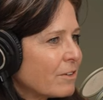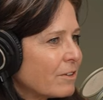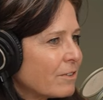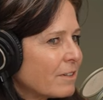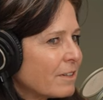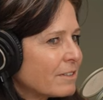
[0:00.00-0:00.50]

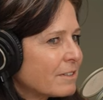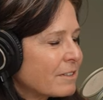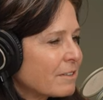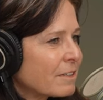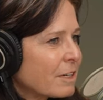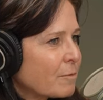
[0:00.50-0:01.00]
do things that
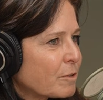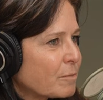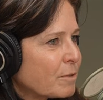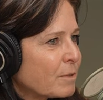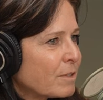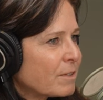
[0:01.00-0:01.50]
they're
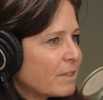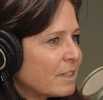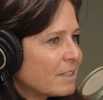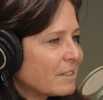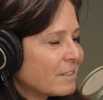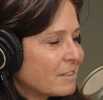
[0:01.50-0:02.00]
uncomfortable with
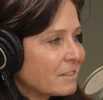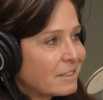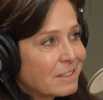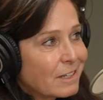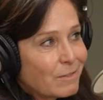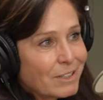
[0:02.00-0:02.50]
and to
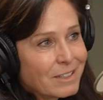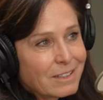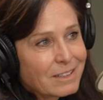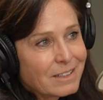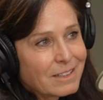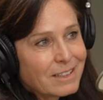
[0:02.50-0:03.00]
stick with
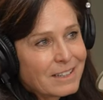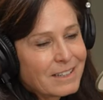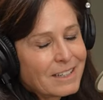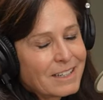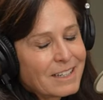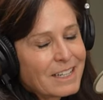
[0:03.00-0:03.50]
it.
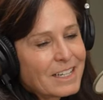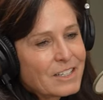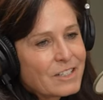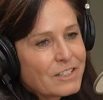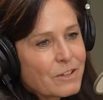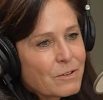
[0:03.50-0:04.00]

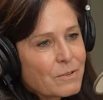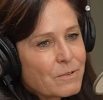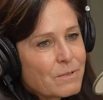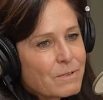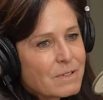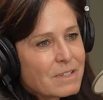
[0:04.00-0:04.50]
And so